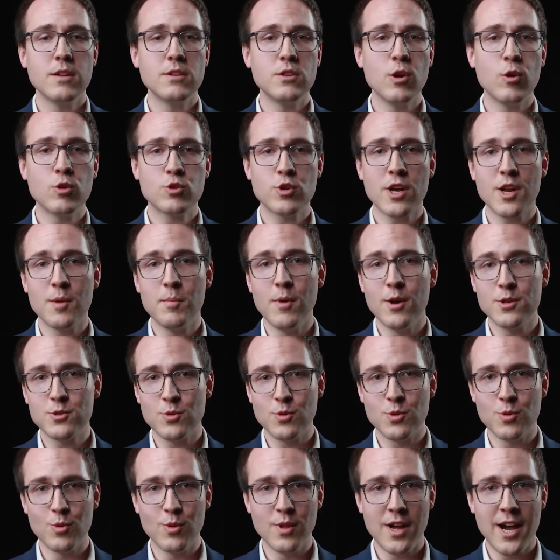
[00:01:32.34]
Don't try to
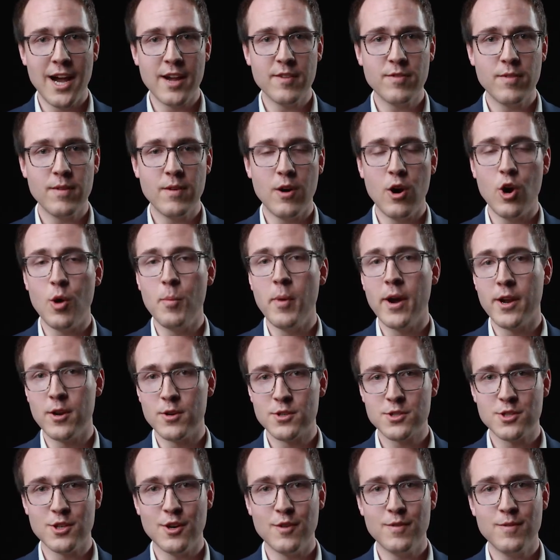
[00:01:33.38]
muscle through life all by
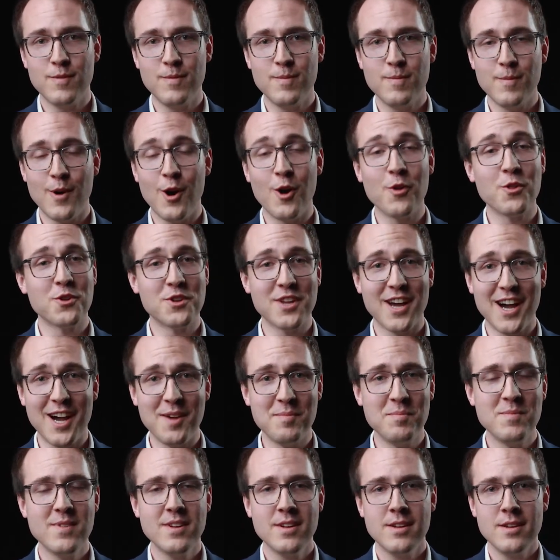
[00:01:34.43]
yourself all the
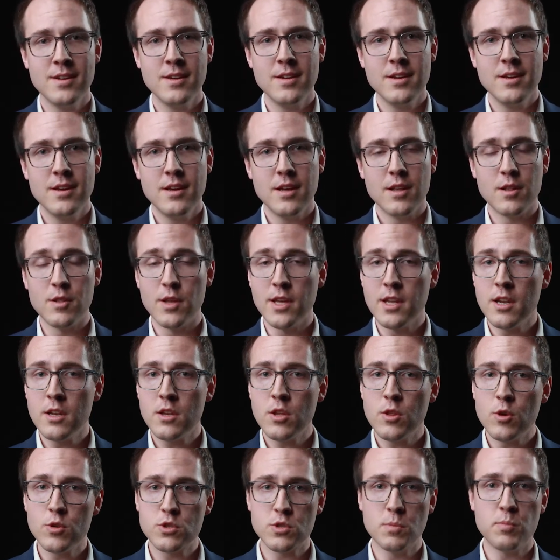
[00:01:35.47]
time. Lean
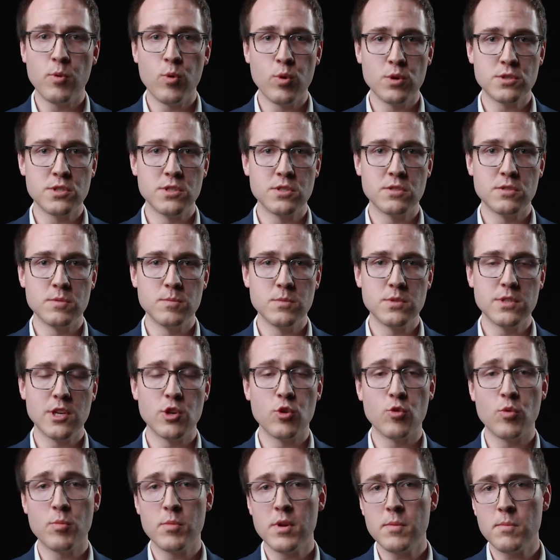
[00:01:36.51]
into those support systems
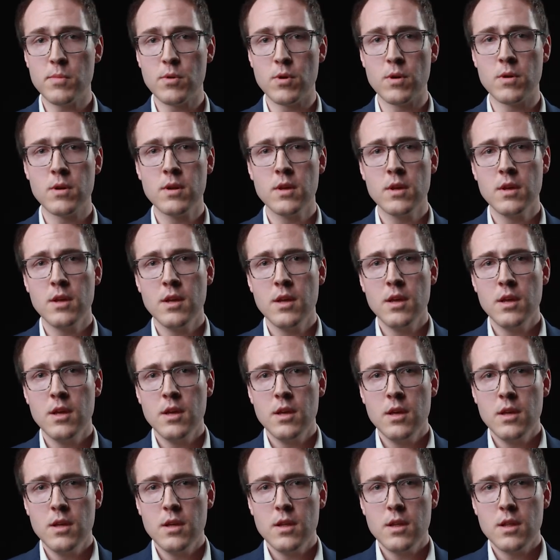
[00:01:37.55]
and remember
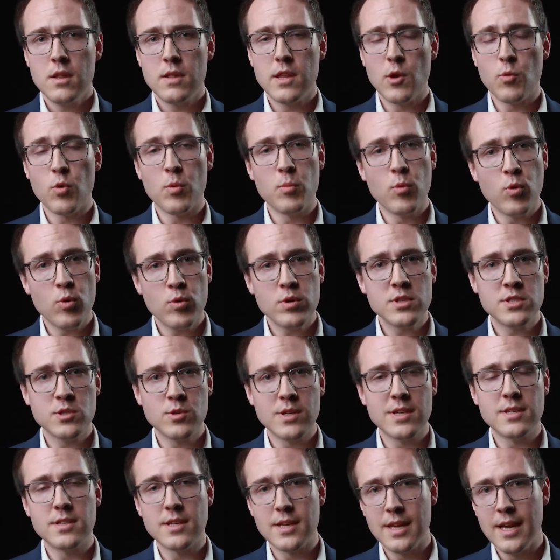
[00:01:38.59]
that we're more
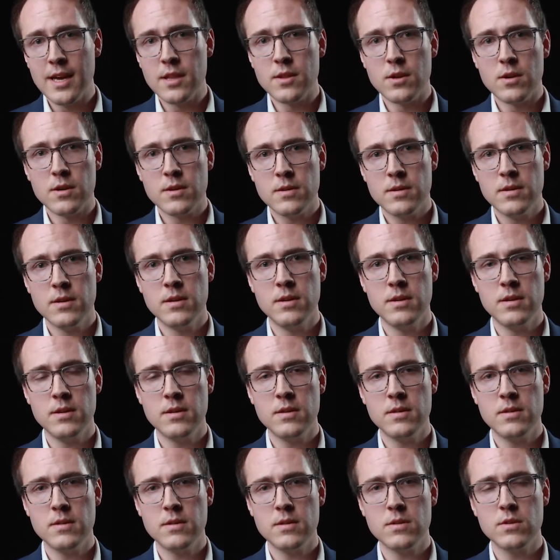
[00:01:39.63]
resilient together.
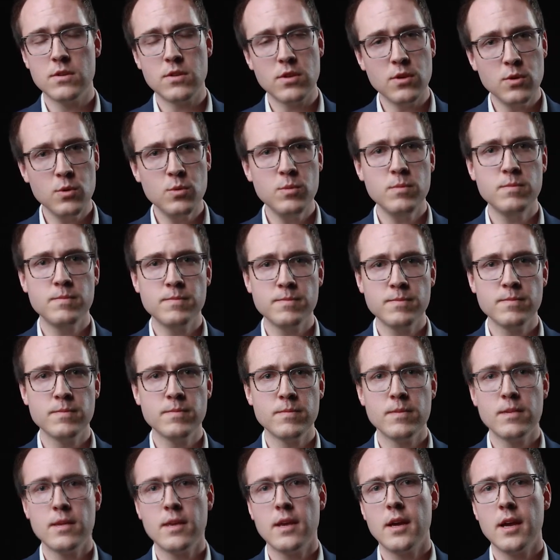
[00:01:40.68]
Two,
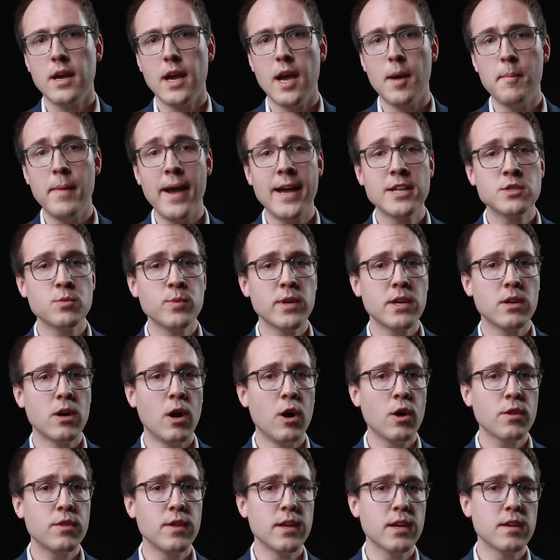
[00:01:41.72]
I imagine we can
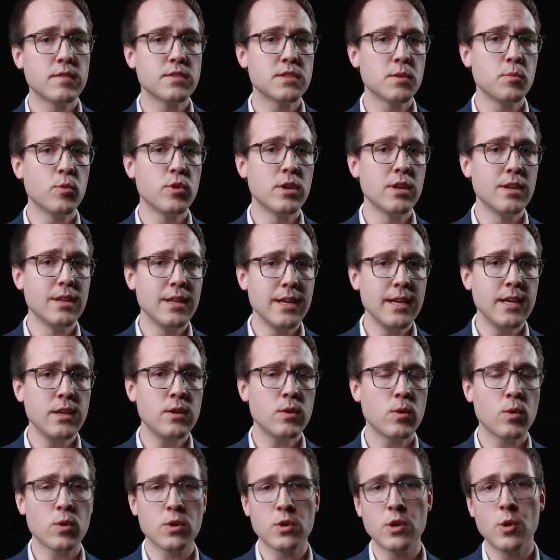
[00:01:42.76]
all think of someone in need
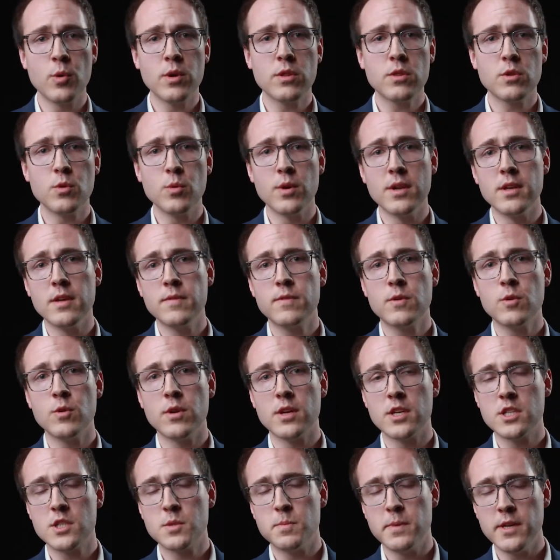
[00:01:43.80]
or going through a difficult
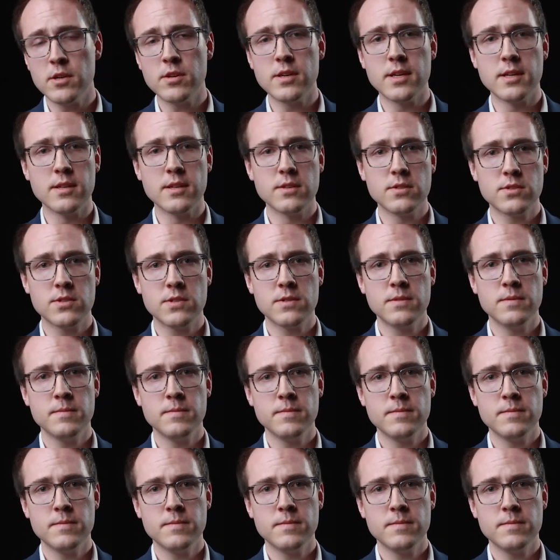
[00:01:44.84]
experience.